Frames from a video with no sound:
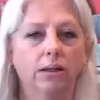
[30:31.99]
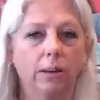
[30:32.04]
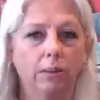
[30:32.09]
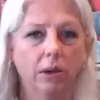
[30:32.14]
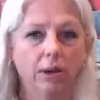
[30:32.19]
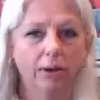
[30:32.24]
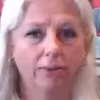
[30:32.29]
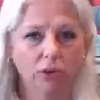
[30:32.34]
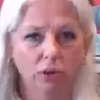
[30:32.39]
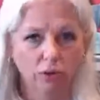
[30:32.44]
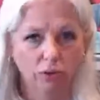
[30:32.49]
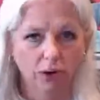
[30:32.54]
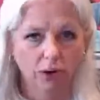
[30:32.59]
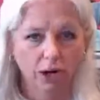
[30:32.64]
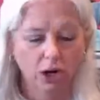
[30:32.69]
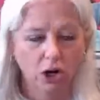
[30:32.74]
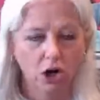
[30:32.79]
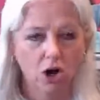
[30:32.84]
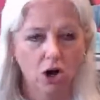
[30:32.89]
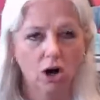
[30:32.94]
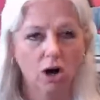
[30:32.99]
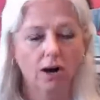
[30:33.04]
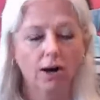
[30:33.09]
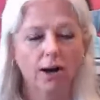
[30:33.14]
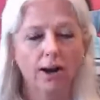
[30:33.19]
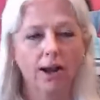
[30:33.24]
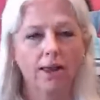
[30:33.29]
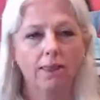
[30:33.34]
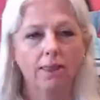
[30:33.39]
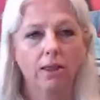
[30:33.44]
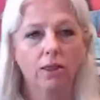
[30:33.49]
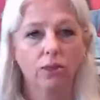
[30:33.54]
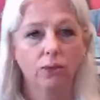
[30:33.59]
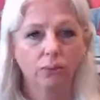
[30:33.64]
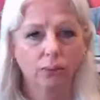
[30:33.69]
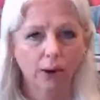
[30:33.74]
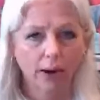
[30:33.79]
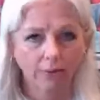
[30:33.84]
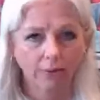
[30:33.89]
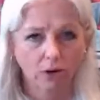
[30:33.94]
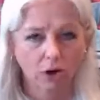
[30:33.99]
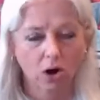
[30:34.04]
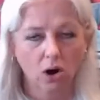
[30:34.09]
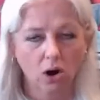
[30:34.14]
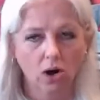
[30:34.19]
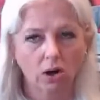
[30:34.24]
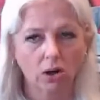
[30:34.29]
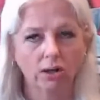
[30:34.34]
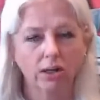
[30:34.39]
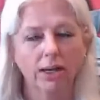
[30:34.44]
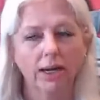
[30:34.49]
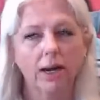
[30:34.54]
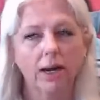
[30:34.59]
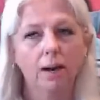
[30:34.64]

they give their credit card, and then ThriveCart